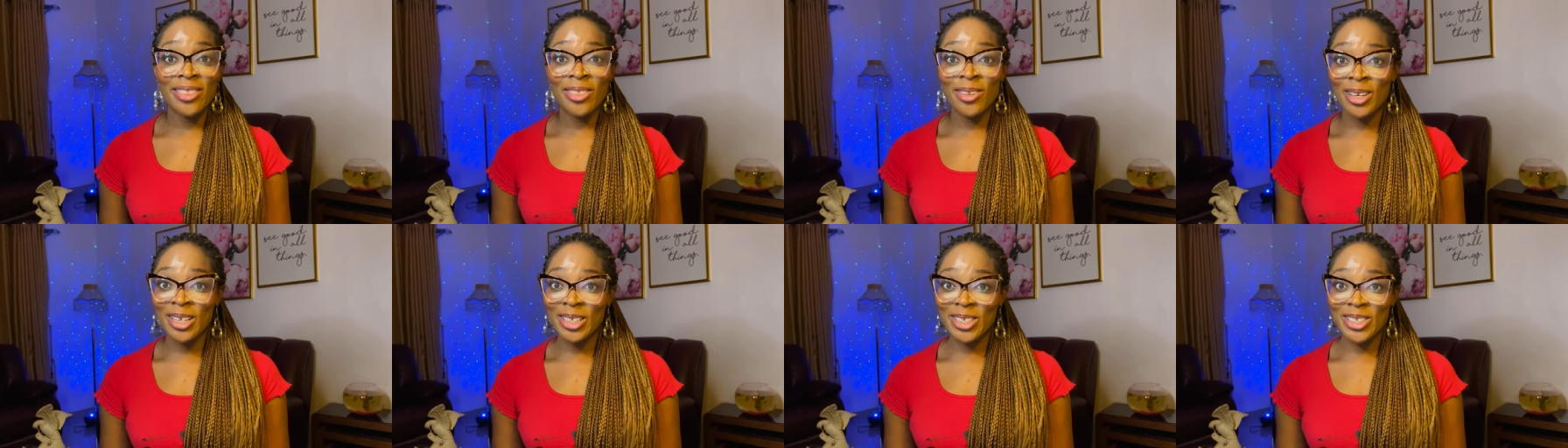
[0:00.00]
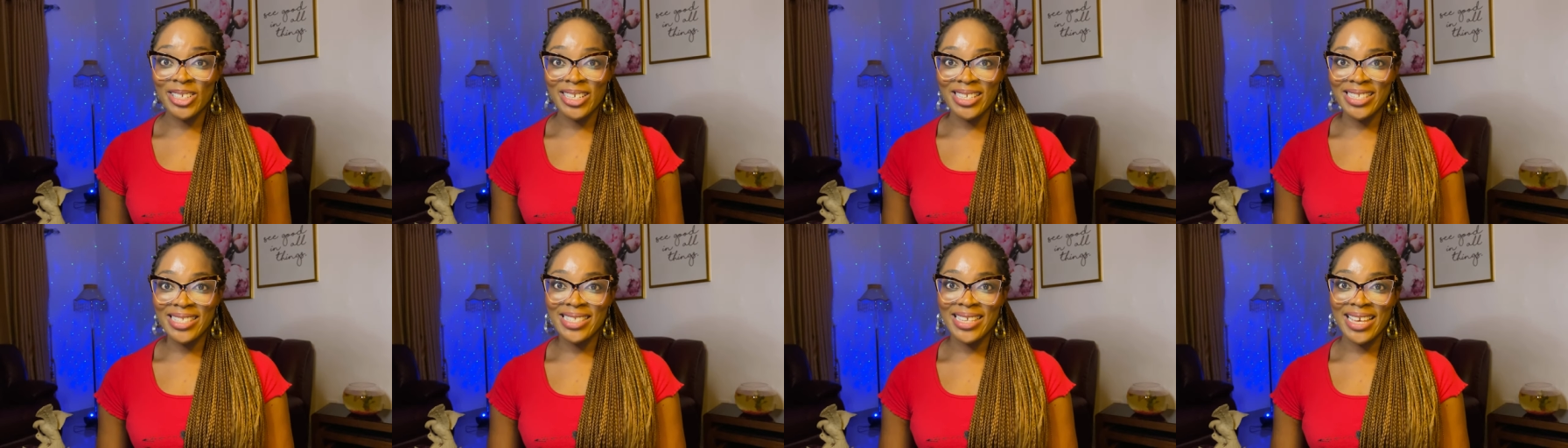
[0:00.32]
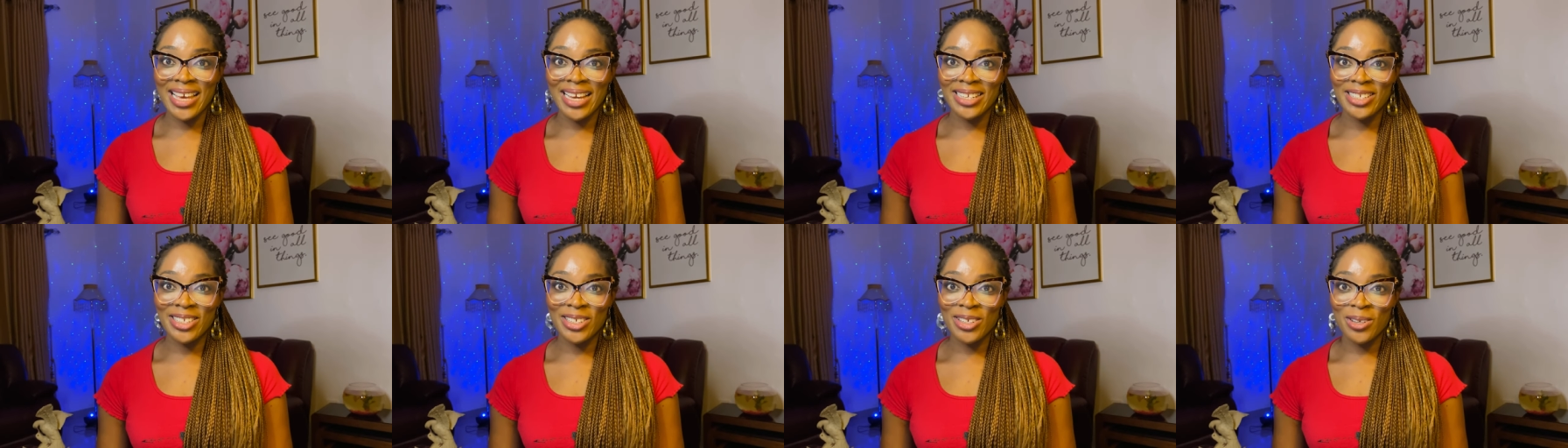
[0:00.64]
not just
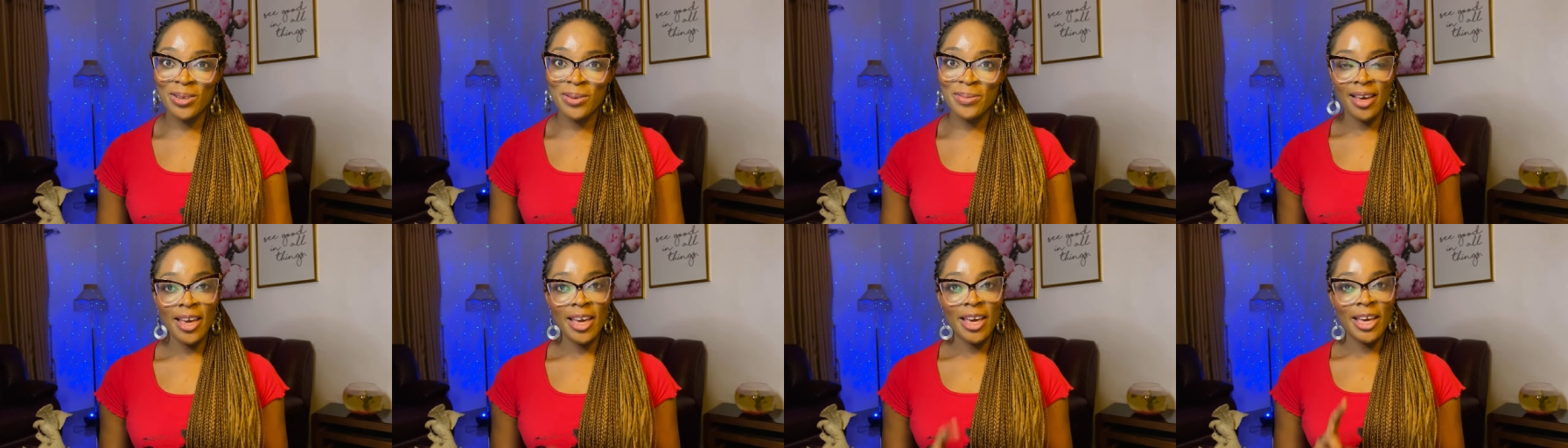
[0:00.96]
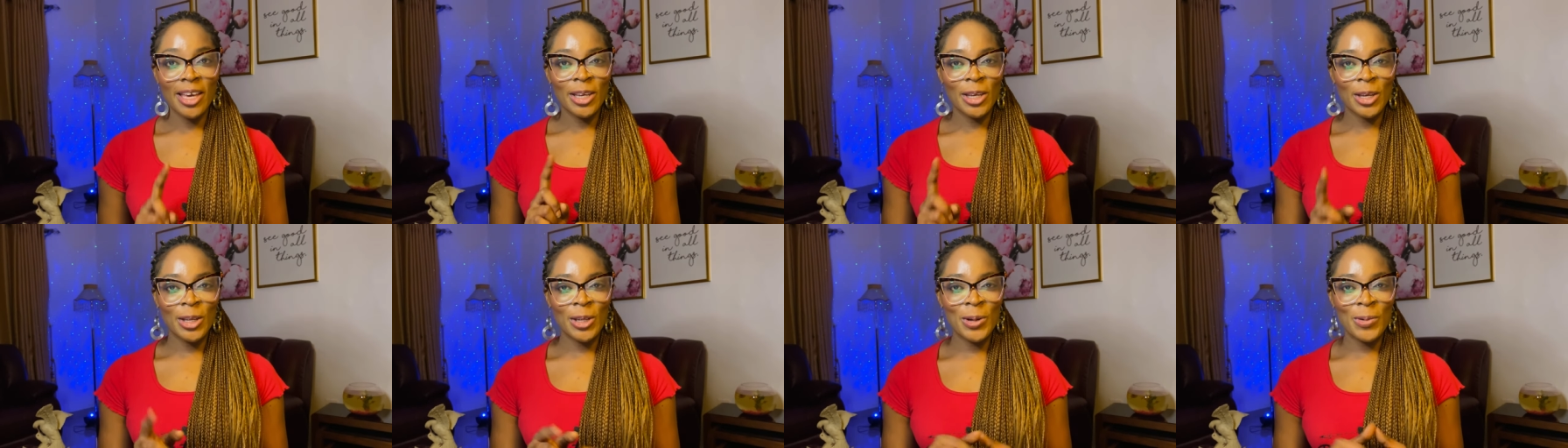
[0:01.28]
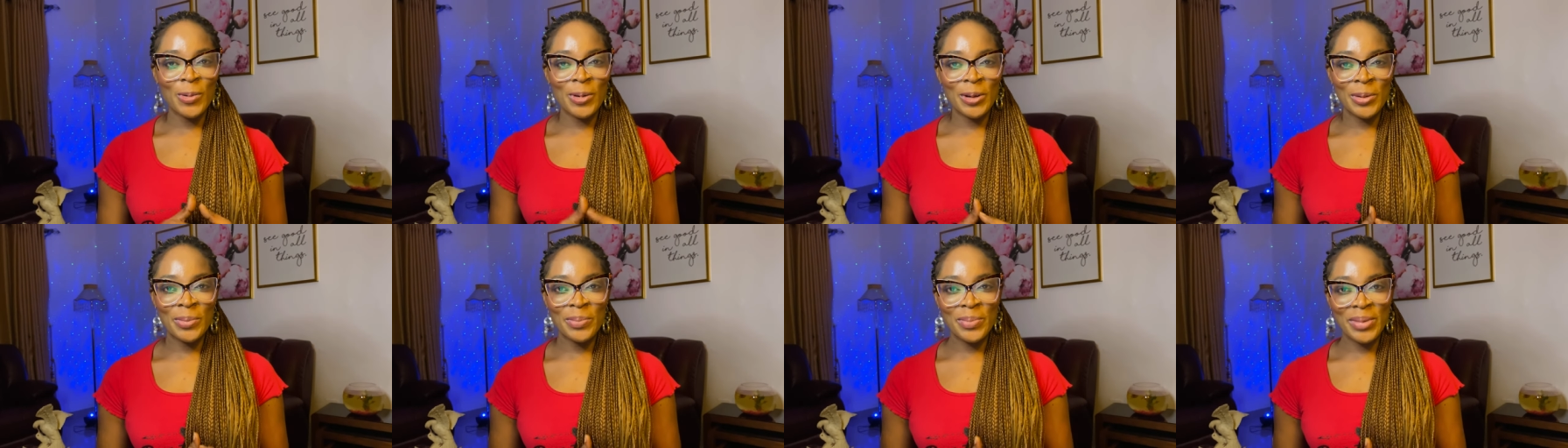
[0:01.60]
tech jobs. You don't
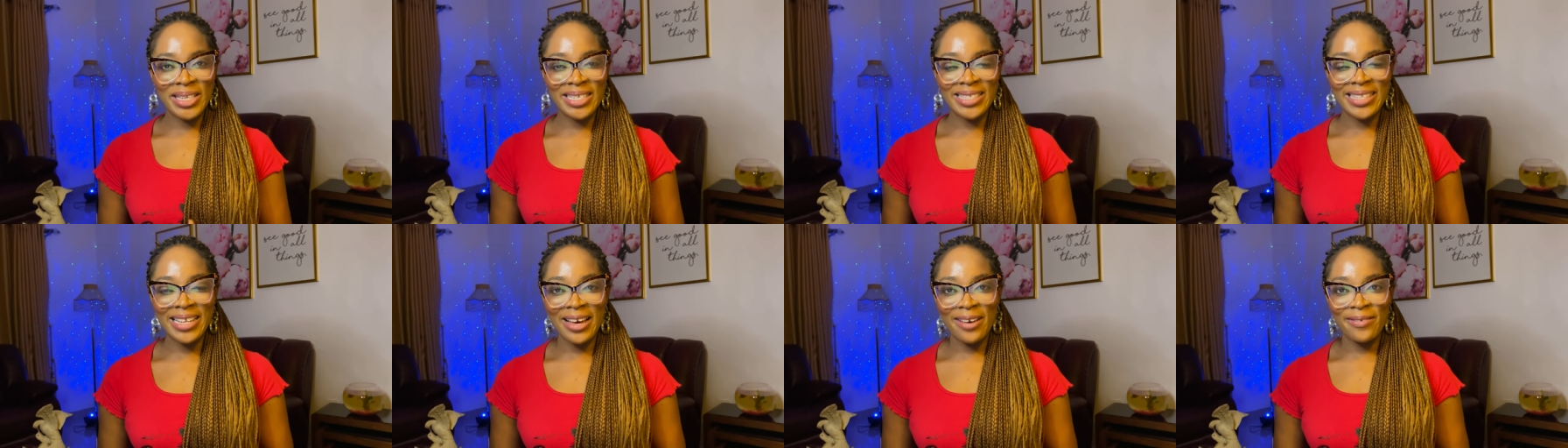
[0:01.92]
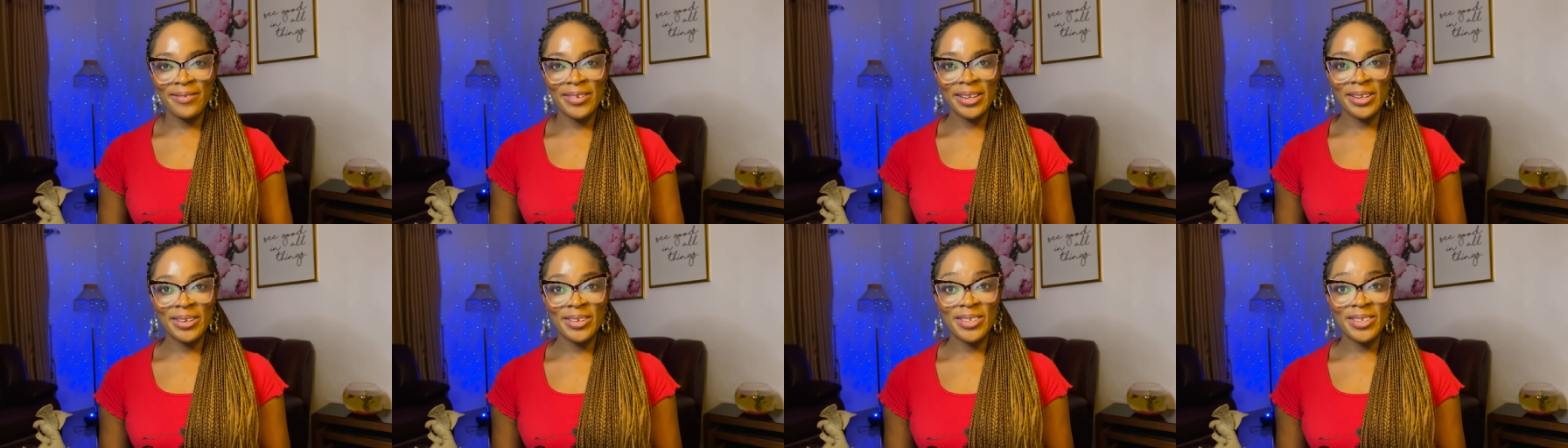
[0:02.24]
want to miss that video.